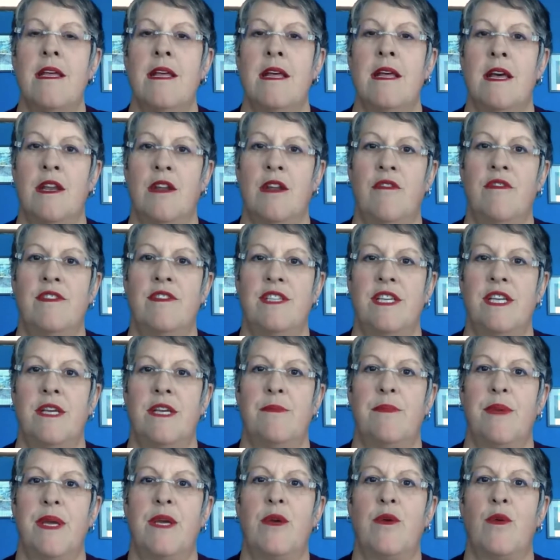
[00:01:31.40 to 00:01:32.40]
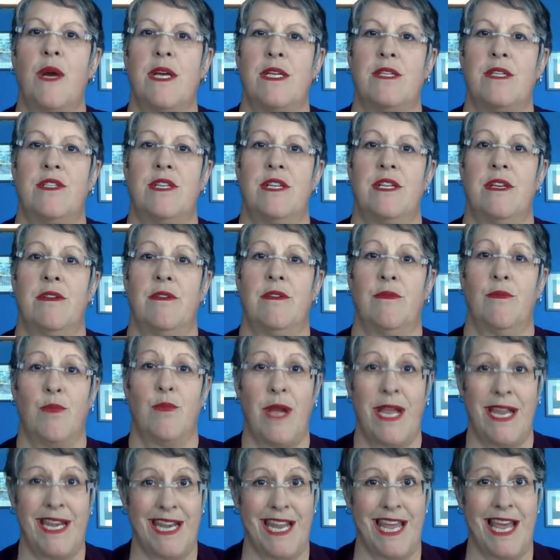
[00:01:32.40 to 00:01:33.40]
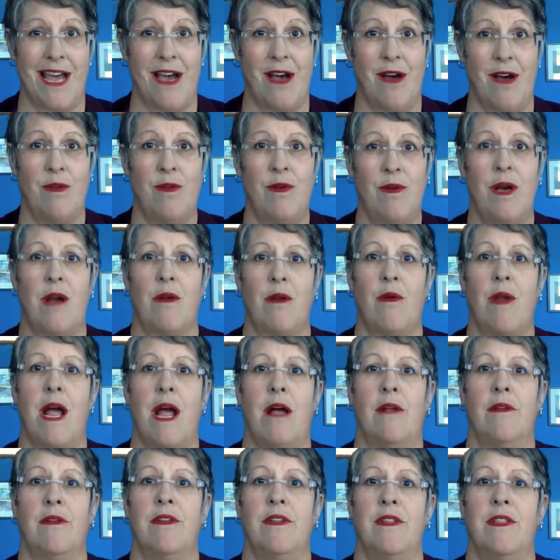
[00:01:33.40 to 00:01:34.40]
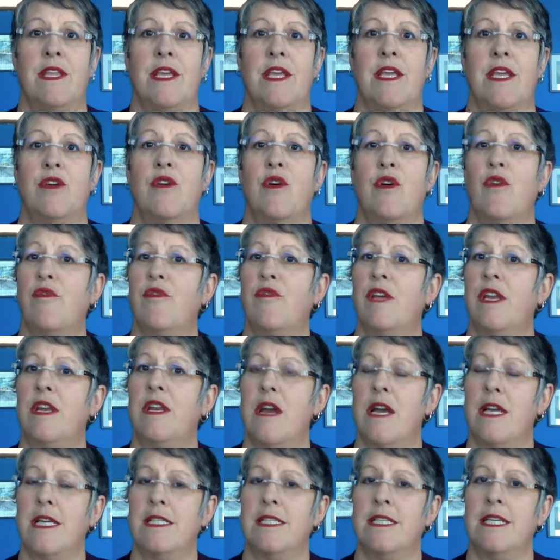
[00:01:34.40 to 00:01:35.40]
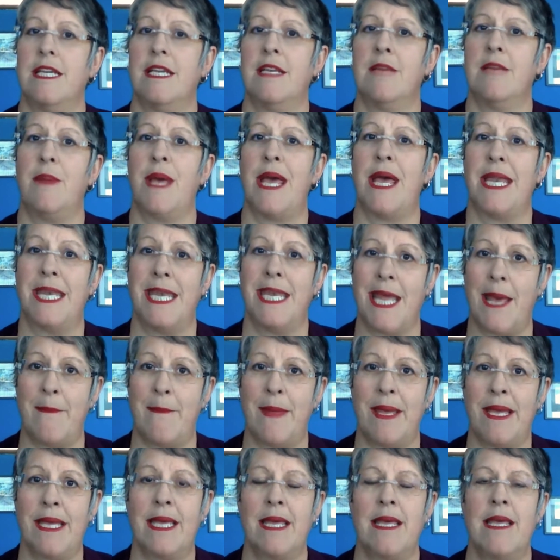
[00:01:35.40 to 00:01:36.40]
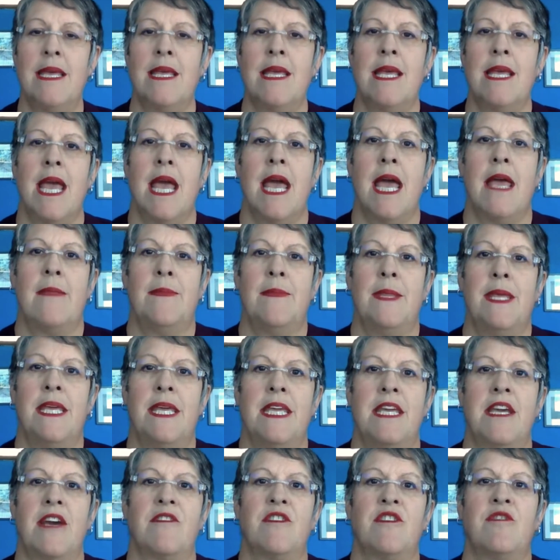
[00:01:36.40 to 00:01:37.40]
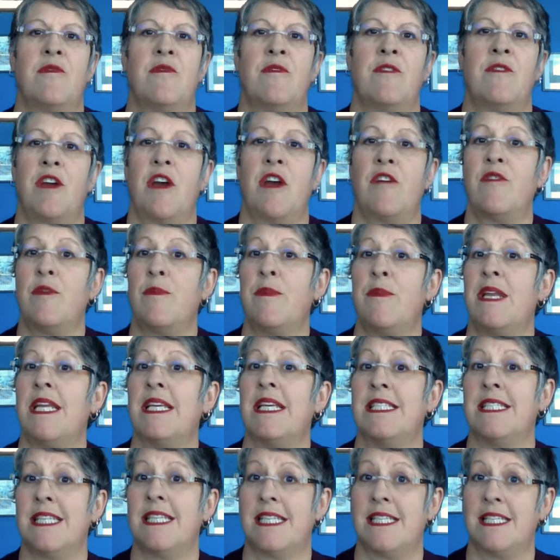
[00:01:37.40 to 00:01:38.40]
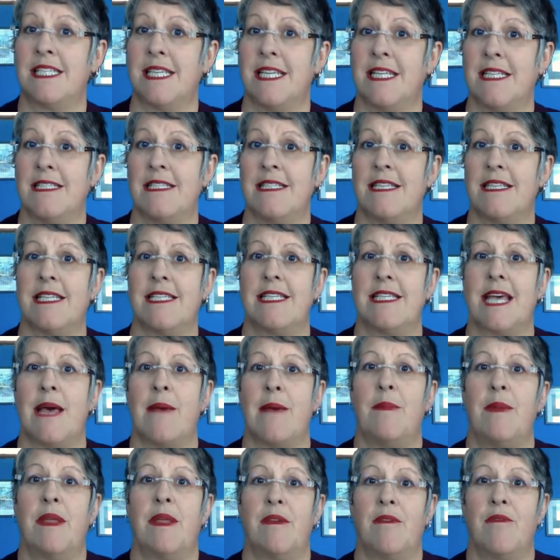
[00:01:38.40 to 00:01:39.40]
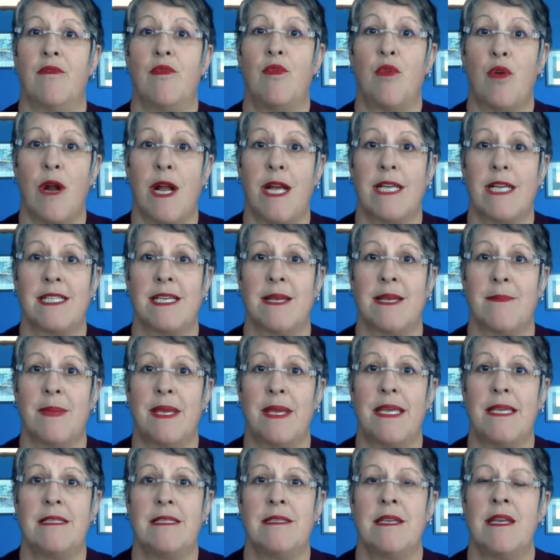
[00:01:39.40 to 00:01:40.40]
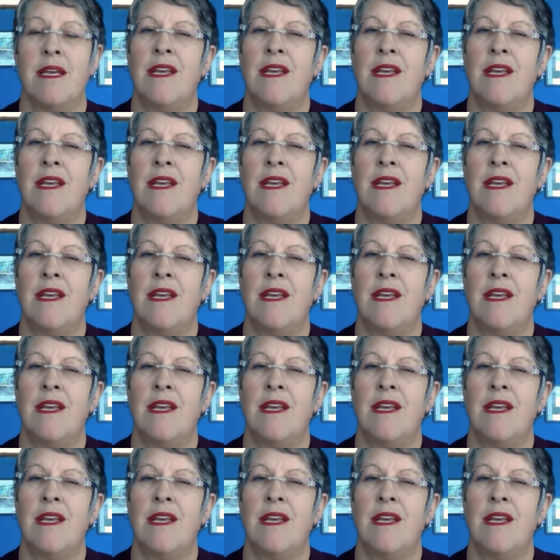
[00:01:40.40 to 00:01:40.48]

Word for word: And obviously, a big question right now around the COVID 19 pandemic and the government assistance that's happening for SMEs.